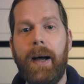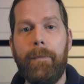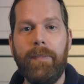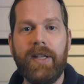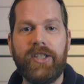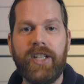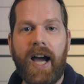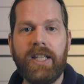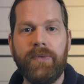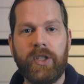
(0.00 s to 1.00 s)

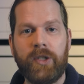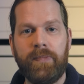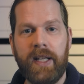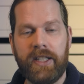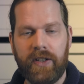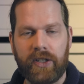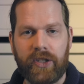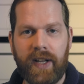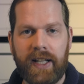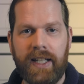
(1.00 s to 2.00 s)
mid-size will split your
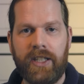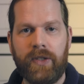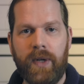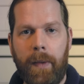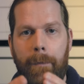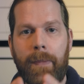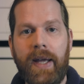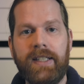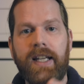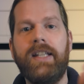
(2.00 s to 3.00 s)
track into a
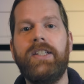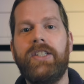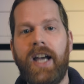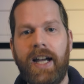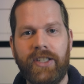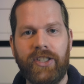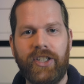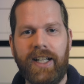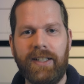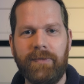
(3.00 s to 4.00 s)
mid and sides
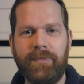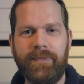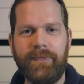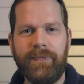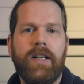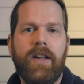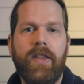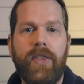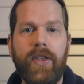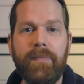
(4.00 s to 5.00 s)
channel.
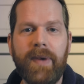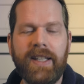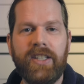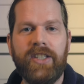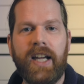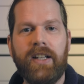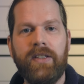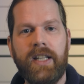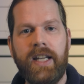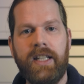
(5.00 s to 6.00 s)
The mid
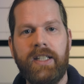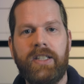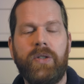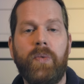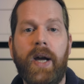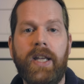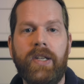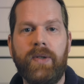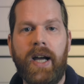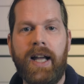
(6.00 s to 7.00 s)
channel is when
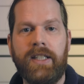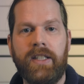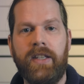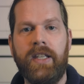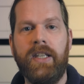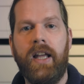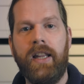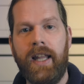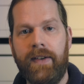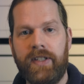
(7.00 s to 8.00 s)
you add the
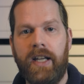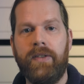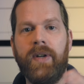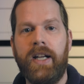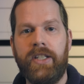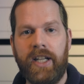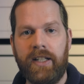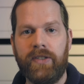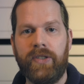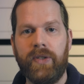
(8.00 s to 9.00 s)
left and right
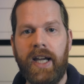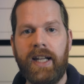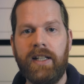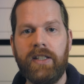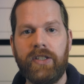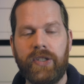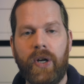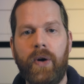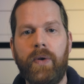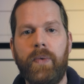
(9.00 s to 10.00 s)
channel together,
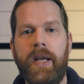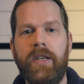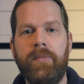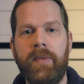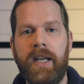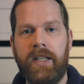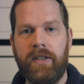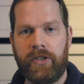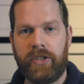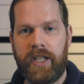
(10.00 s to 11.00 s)
so when you make
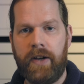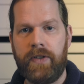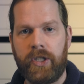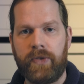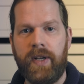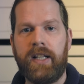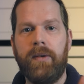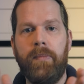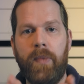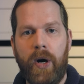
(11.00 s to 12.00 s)
your stereo
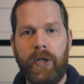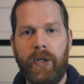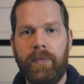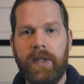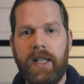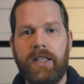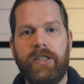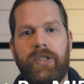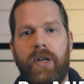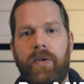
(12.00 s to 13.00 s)
track mono.
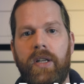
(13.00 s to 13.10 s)
So